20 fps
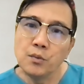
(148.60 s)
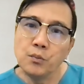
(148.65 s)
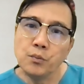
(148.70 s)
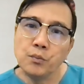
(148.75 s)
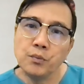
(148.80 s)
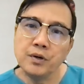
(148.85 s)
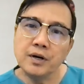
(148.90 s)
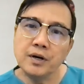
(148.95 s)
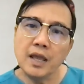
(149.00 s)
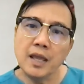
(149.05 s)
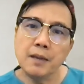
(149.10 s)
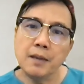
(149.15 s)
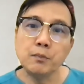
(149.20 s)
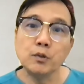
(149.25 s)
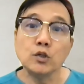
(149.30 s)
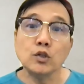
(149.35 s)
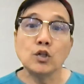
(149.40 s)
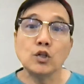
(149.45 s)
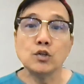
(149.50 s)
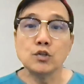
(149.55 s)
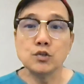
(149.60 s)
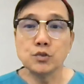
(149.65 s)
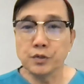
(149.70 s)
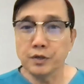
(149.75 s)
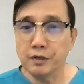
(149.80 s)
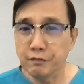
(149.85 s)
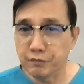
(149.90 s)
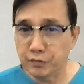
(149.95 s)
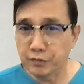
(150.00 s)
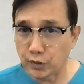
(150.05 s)
were able to
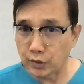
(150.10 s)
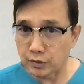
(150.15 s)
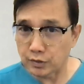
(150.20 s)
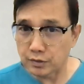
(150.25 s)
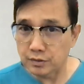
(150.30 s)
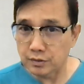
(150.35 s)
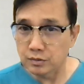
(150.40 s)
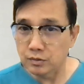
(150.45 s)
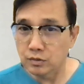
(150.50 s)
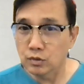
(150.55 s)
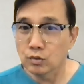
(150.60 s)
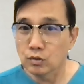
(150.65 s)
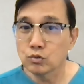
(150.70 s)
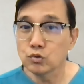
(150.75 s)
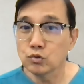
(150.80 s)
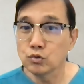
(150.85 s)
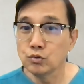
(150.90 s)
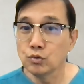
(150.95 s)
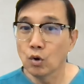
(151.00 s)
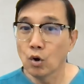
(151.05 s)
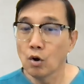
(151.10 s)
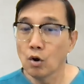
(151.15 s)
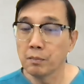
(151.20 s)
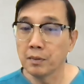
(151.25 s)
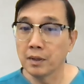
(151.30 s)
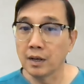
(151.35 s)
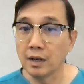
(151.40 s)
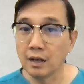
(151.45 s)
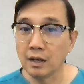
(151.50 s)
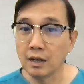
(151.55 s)
revert to
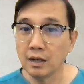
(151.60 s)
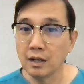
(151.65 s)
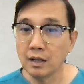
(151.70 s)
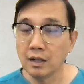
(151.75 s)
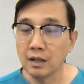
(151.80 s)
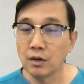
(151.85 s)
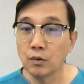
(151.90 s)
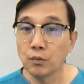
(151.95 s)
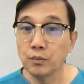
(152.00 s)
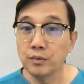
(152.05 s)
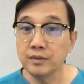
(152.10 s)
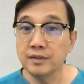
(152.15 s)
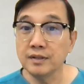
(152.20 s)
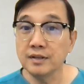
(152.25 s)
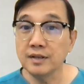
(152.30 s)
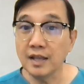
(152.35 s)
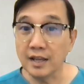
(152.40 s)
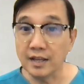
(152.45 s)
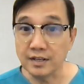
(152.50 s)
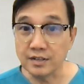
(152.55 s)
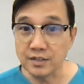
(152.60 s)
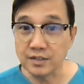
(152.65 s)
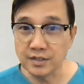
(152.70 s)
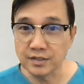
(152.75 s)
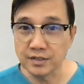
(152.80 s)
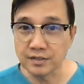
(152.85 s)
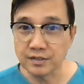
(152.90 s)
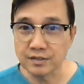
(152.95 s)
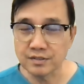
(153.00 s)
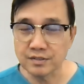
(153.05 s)
normal within 8
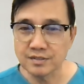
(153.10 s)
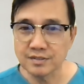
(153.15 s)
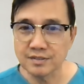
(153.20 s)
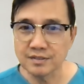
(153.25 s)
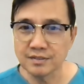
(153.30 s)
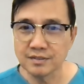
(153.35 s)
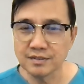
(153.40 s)
years.